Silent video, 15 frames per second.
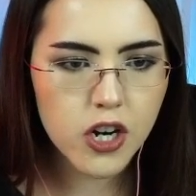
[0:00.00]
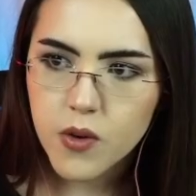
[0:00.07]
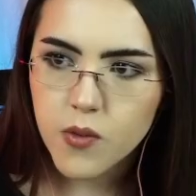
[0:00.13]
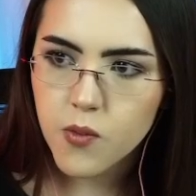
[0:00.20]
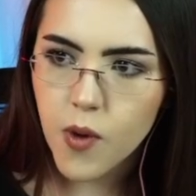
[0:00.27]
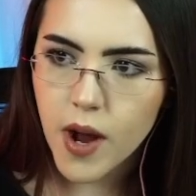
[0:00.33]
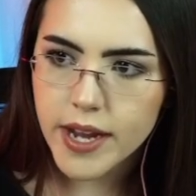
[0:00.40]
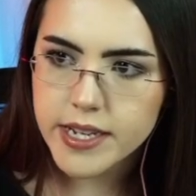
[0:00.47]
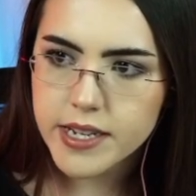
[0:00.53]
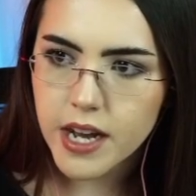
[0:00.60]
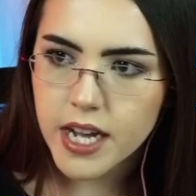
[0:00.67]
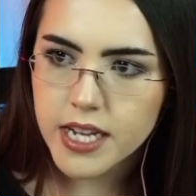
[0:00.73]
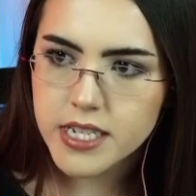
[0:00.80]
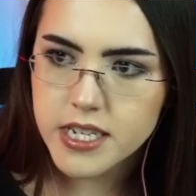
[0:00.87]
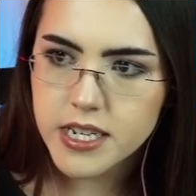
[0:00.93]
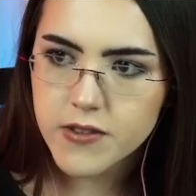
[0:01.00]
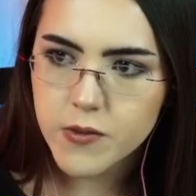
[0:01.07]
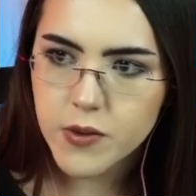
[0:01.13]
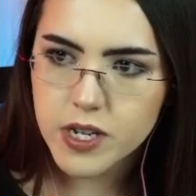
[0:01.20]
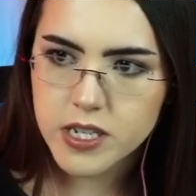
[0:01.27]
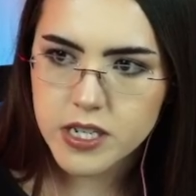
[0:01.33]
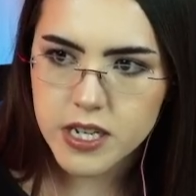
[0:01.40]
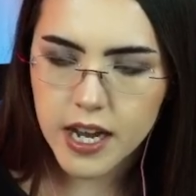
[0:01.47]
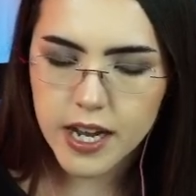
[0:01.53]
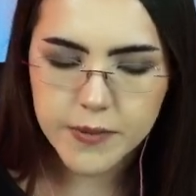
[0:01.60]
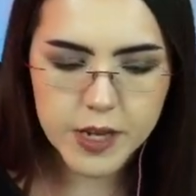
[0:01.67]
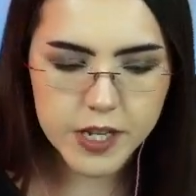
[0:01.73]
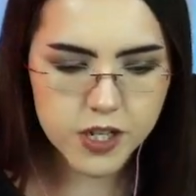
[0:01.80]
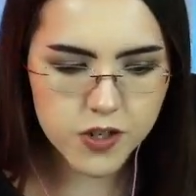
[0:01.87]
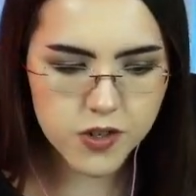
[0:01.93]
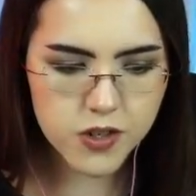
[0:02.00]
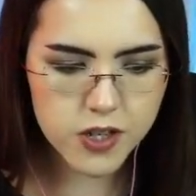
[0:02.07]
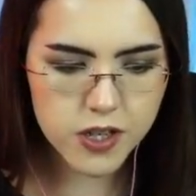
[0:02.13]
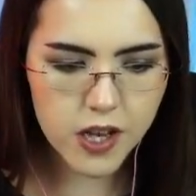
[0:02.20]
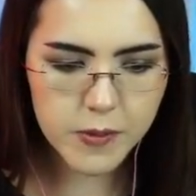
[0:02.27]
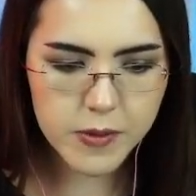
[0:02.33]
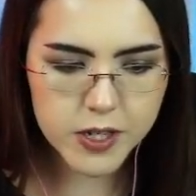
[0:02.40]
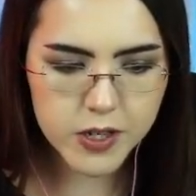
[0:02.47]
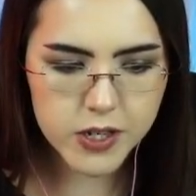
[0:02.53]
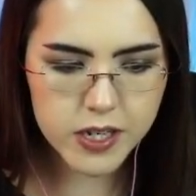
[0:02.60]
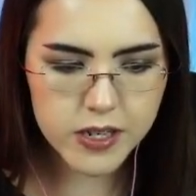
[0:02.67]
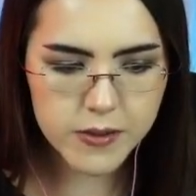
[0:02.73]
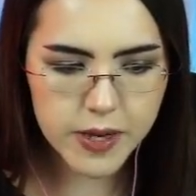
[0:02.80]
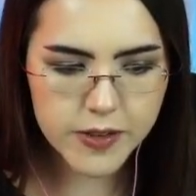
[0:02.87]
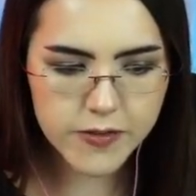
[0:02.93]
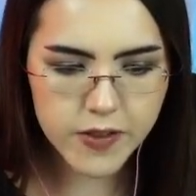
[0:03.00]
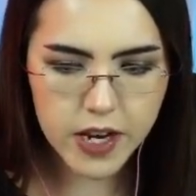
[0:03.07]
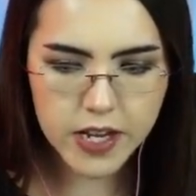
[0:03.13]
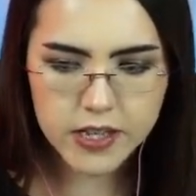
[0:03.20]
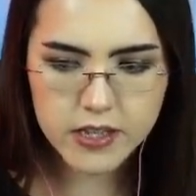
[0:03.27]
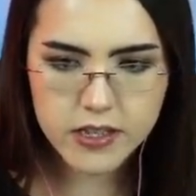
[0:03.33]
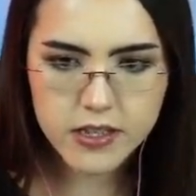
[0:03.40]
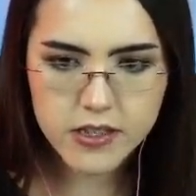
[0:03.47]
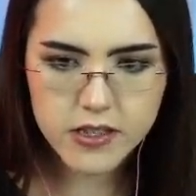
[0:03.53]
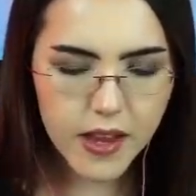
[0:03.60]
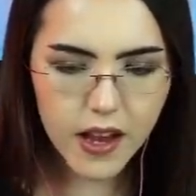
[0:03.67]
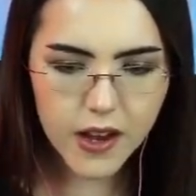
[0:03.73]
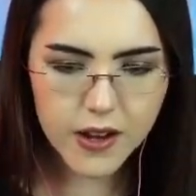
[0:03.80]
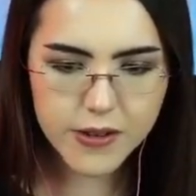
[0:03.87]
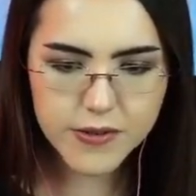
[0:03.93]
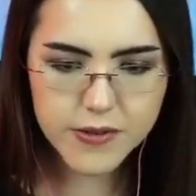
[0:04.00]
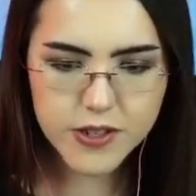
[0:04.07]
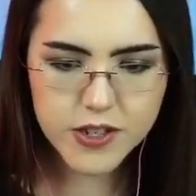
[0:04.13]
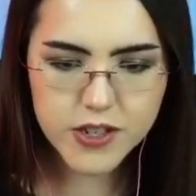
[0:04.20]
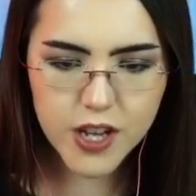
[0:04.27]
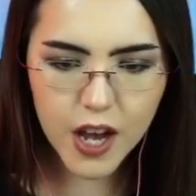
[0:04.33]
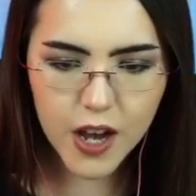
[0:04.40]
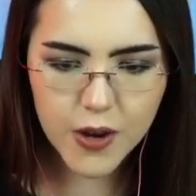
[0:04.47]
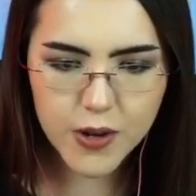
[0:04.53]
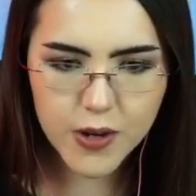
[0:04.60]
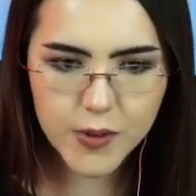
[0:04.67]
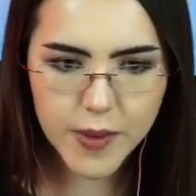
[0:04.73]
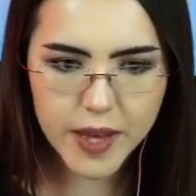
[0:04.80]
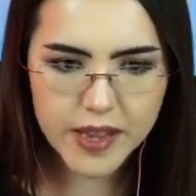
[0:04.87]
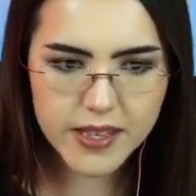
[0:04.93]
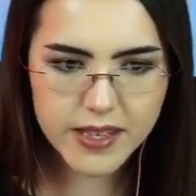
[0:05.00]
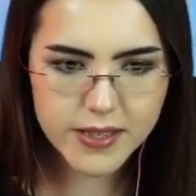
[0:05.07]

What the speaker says: Why not? I never want to deny my children the opportunity to make friends. Oh no, who made this